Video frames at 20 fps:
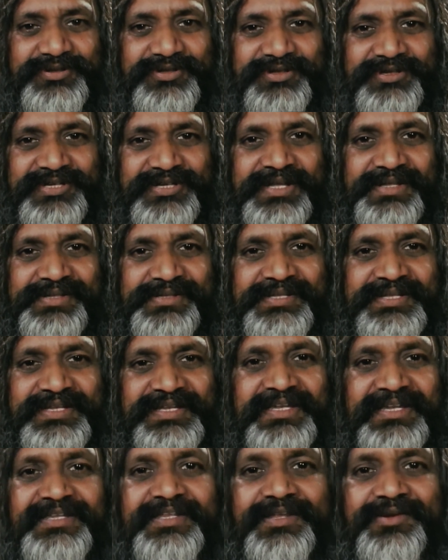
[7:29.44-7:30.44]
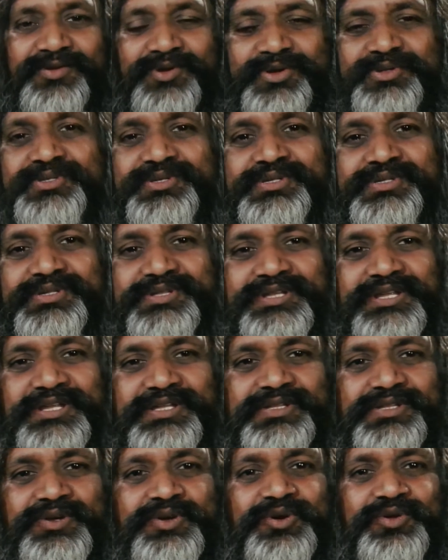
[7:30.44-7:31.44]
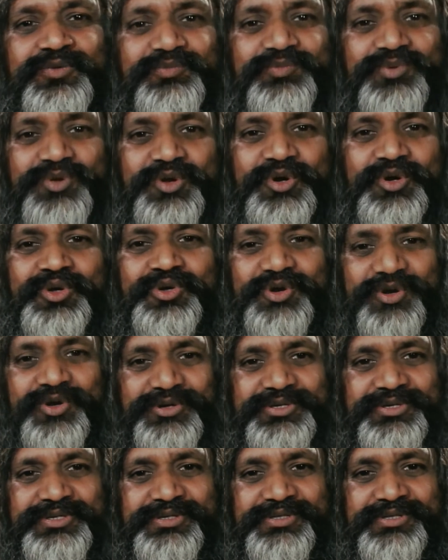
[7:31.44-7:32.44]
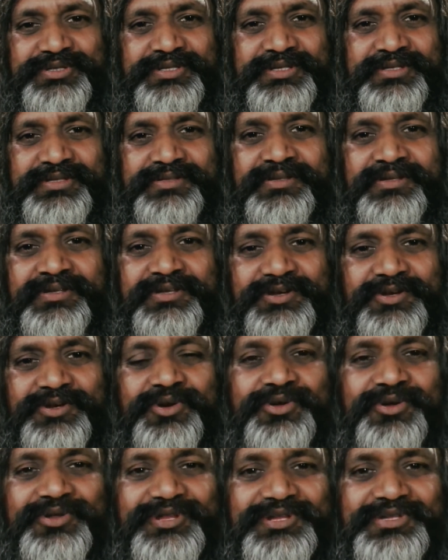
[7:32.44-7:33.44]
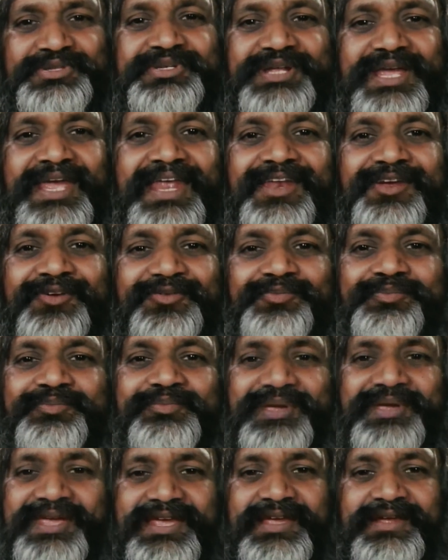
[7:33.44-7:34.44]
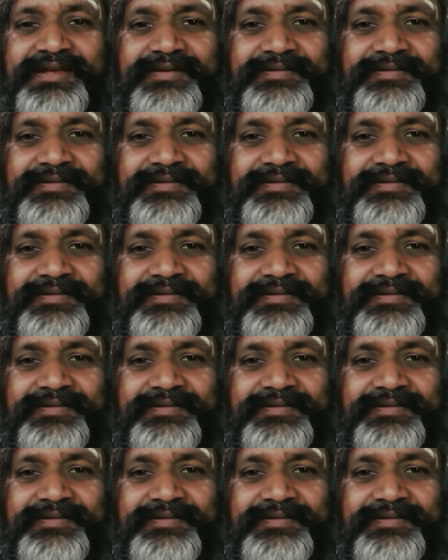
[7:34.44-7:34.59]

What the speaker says: transcendental consciousness or pure consciousness or the state of being.